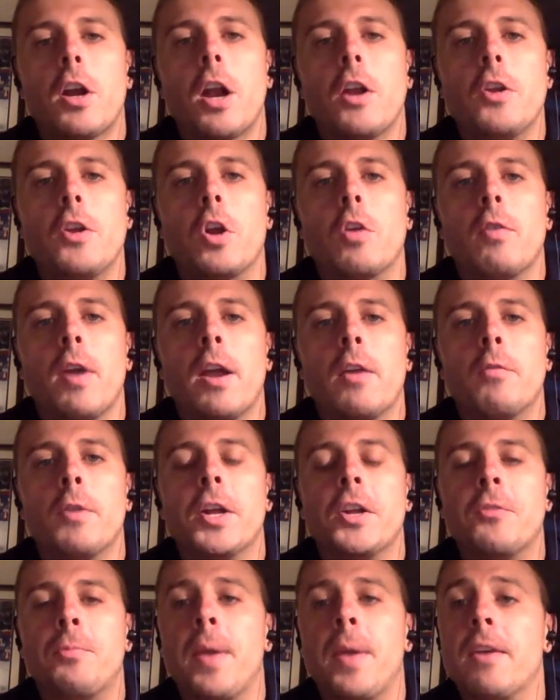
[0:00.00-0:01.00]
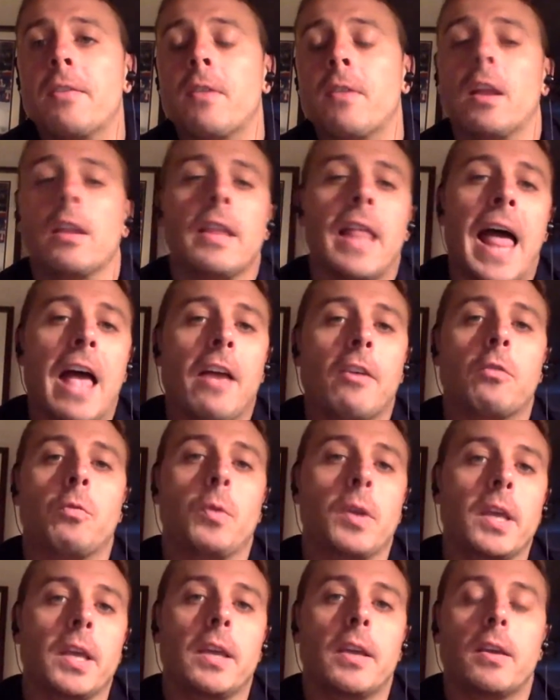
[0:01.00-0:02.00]
on your end, Rich, based on last
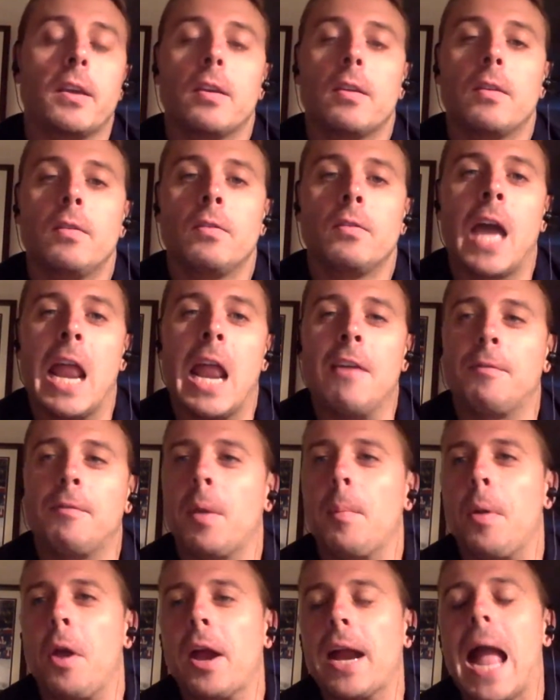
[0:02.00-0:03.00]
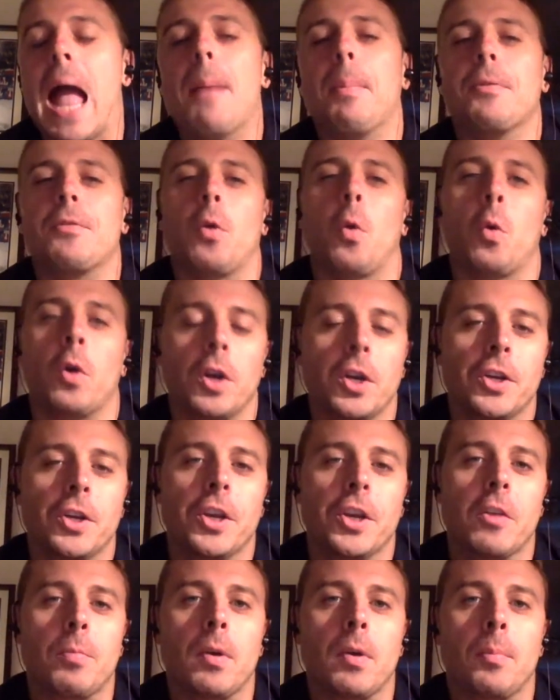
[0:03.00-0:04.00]
week, kind of comparing apples to
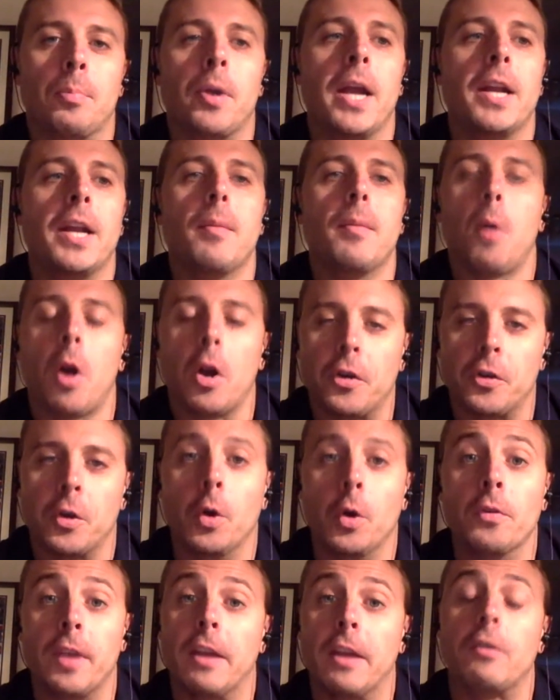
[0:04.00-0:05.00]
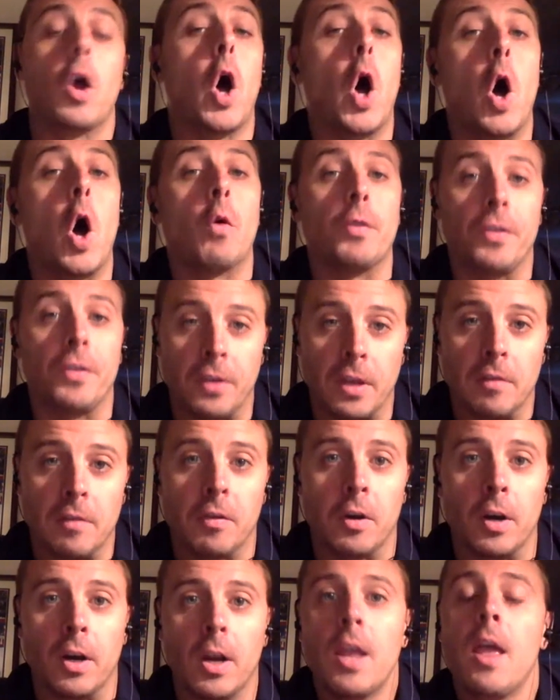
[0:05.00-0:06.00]
oranges, but Brandon Marshall is a tall
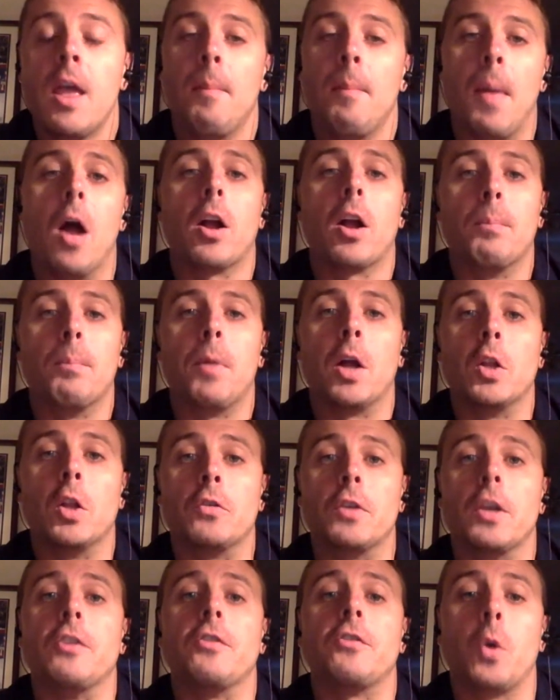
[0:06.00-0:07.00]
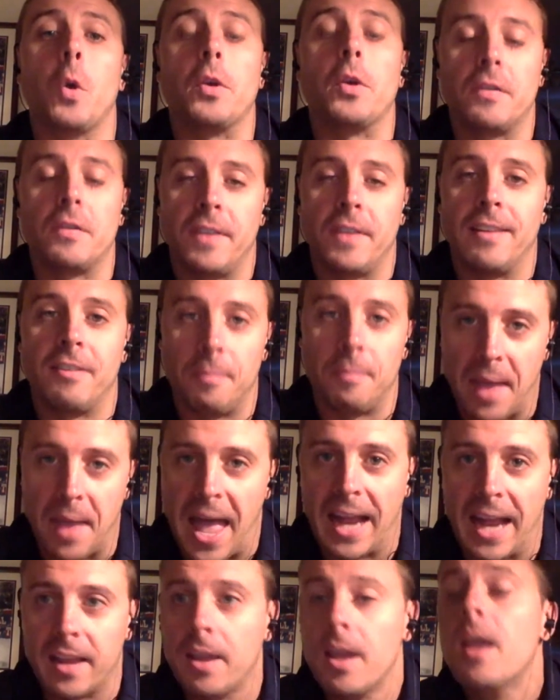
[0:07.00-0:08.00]
receiver. Malcolm Butler is a short defensive
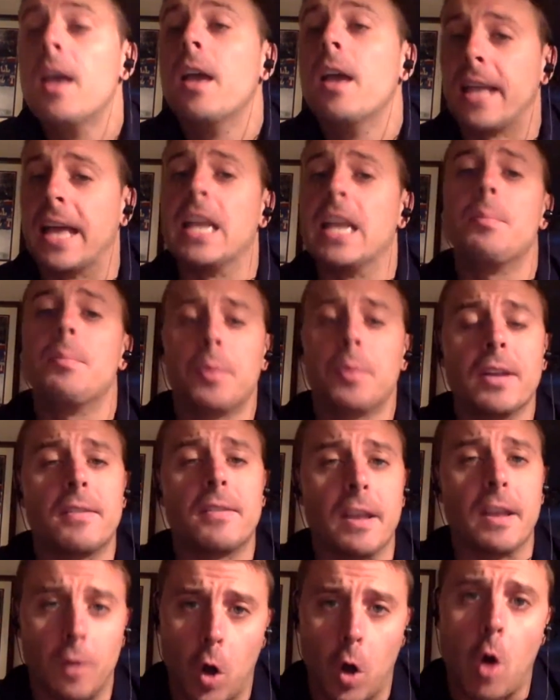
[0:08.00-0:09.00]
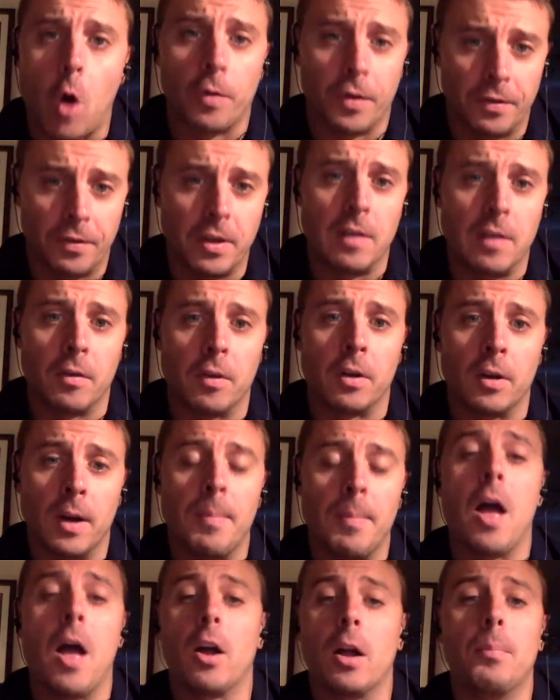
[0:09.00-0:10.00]
back. Kenny Britt's a tall receiver. And
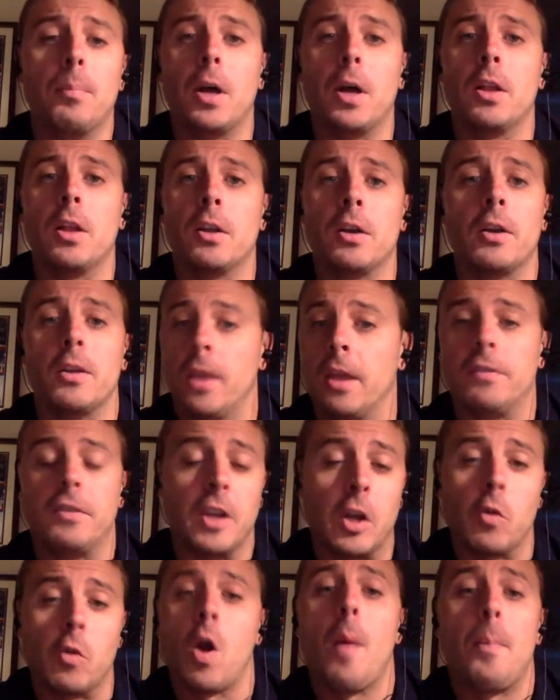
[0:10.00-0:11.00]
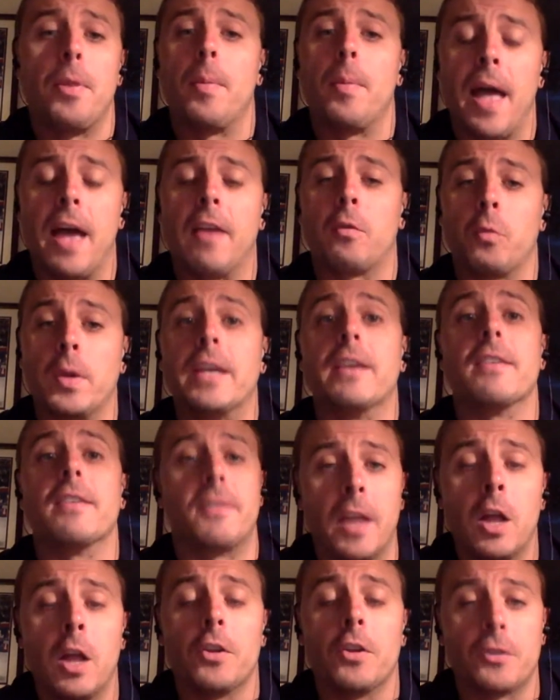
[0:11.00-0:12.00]
Malcolm Butler, unless he grew up in the past week, is
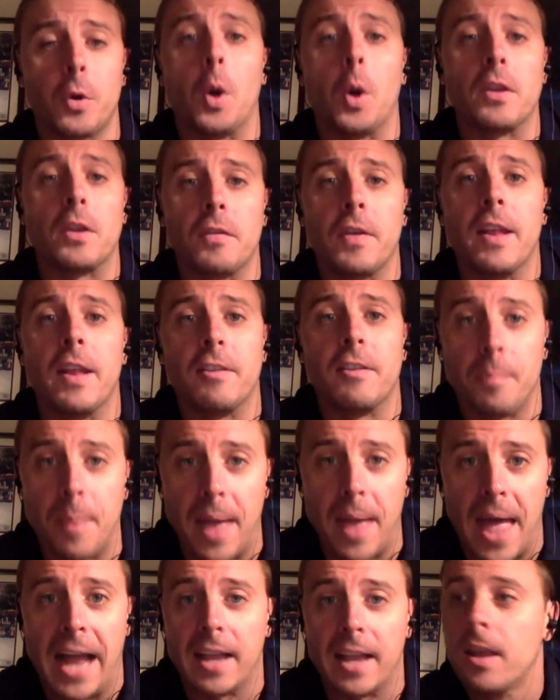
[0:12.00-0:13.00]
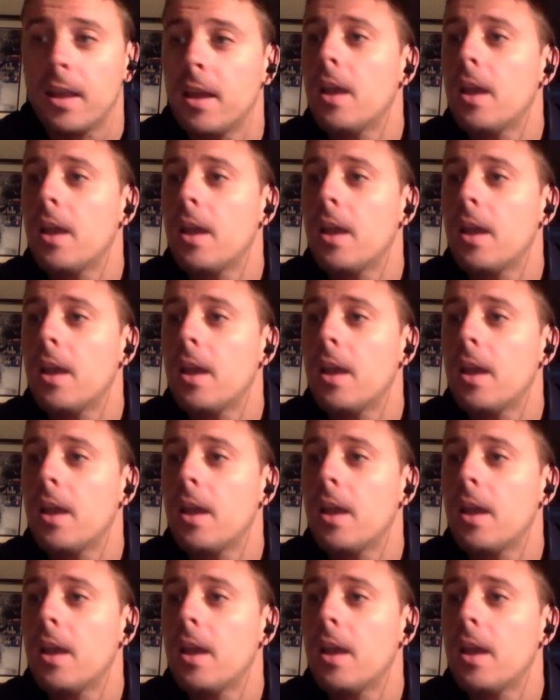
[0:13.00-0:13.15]
still a short defensive back.